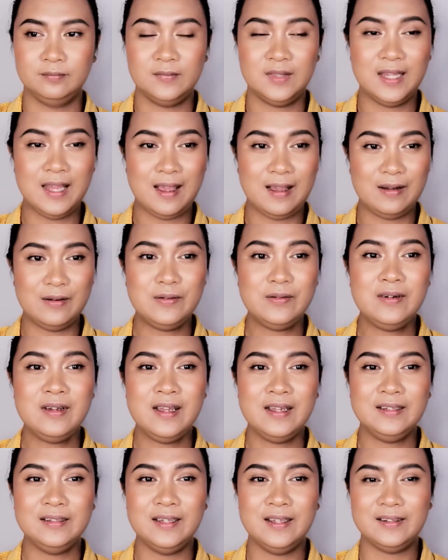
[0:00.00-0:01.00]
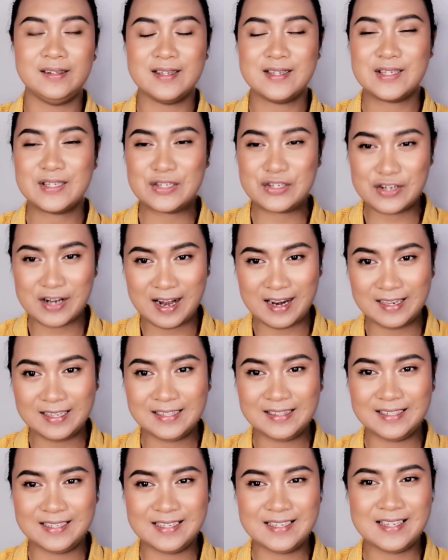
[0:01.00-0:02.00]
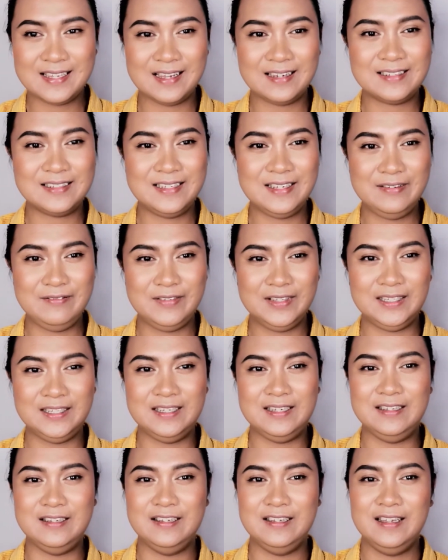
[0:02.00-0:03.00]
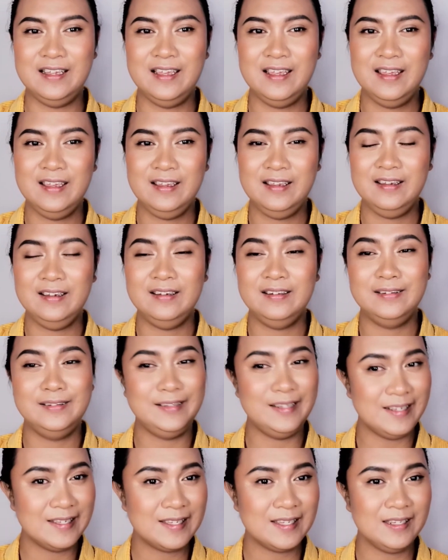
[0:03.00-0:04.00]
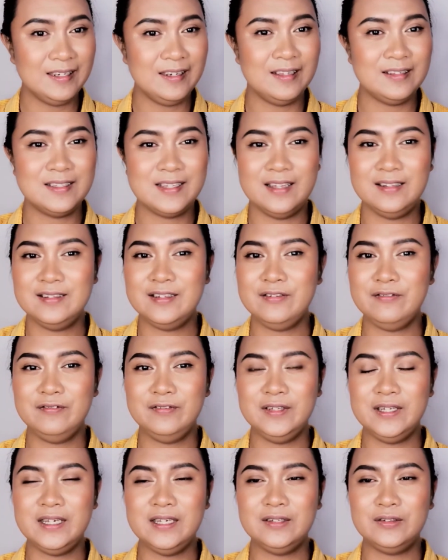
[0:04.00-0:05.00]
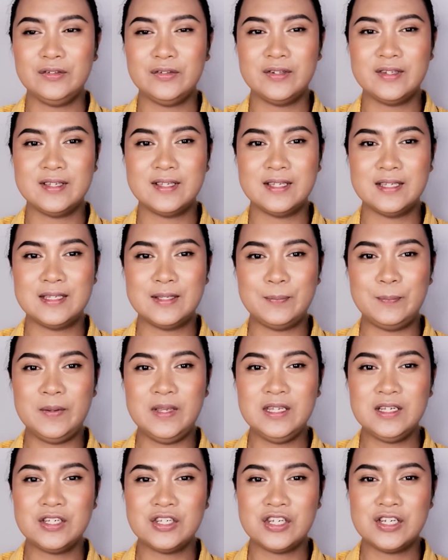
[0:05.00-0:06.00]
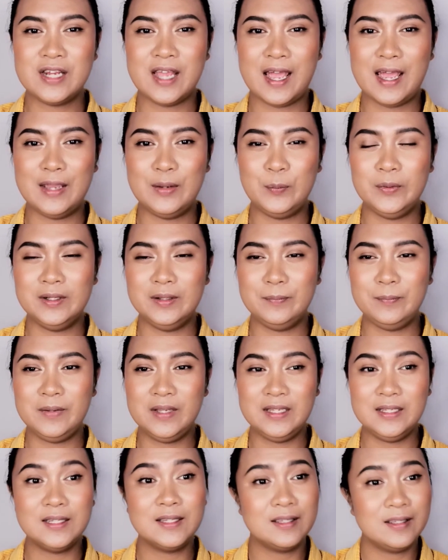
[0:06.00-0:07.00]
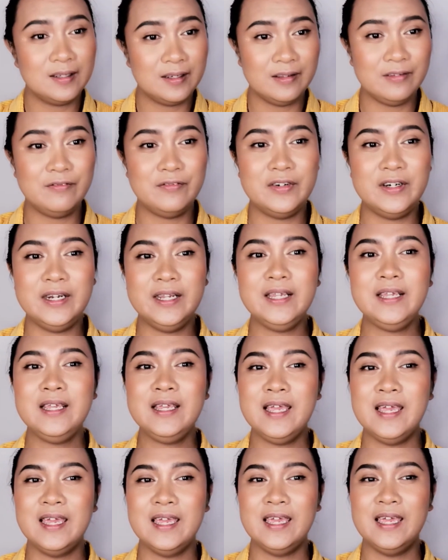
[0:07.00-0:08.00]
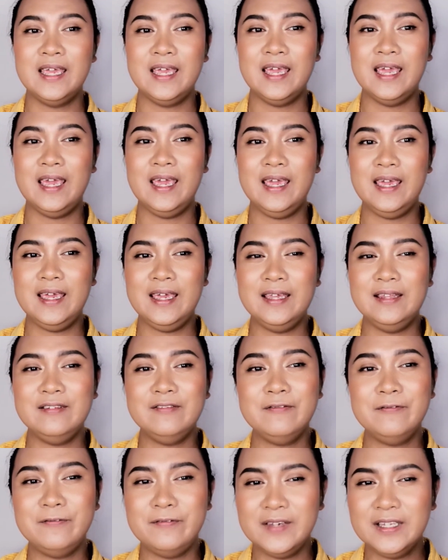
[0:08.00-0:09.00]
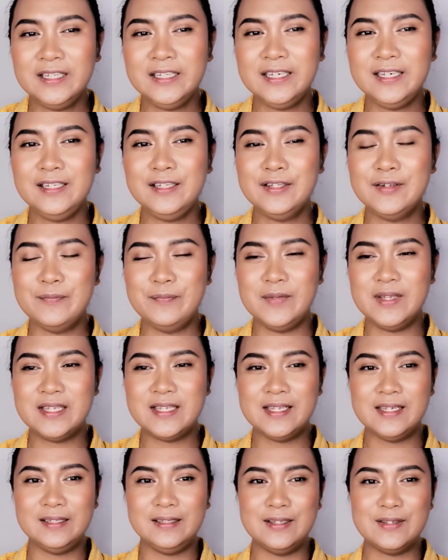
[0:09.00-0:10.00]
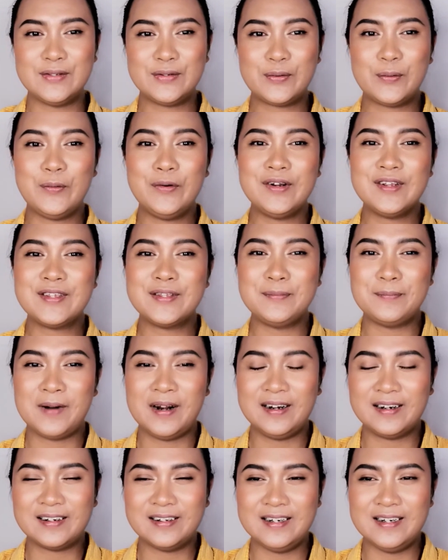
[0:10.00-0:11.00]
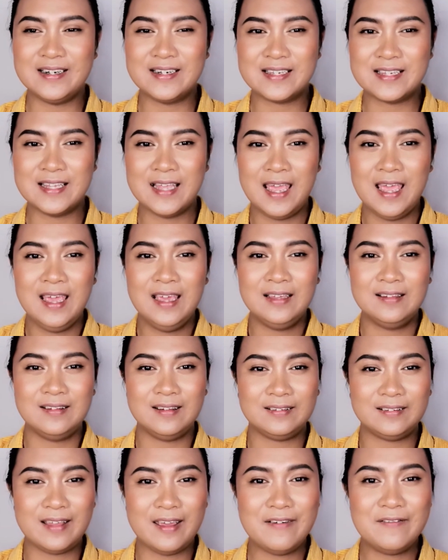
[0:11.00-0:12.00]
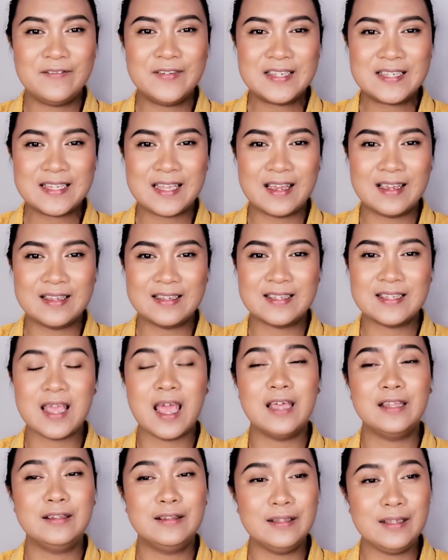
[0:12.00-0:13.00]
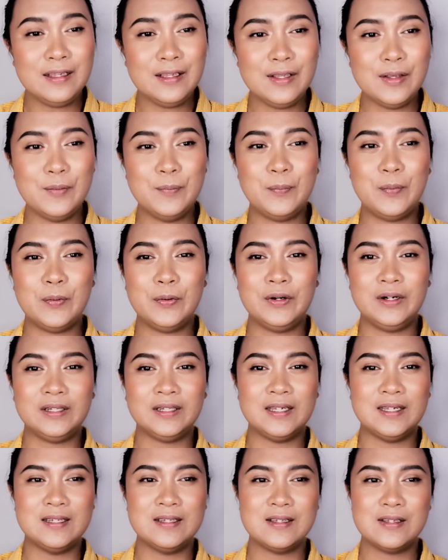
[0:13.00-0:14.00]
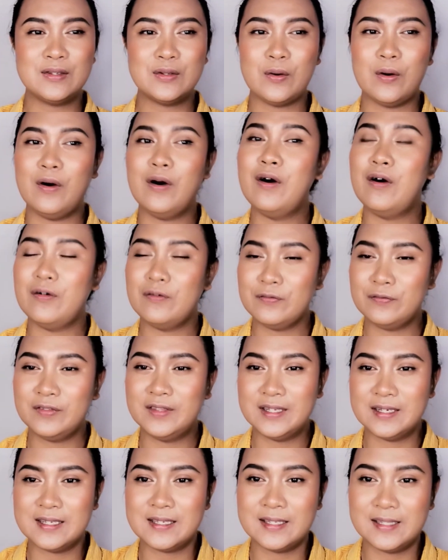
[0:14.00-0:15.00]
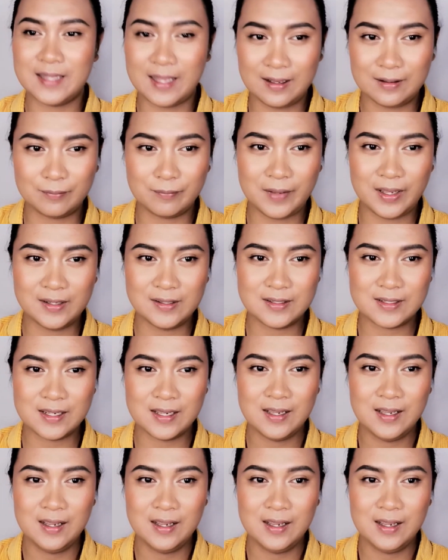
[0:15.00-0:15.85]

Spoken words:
Now, let us try this activity. Listen attentively to this speech I will be delivering and fill in the missing discourse markers that emphasize the importance of the statement.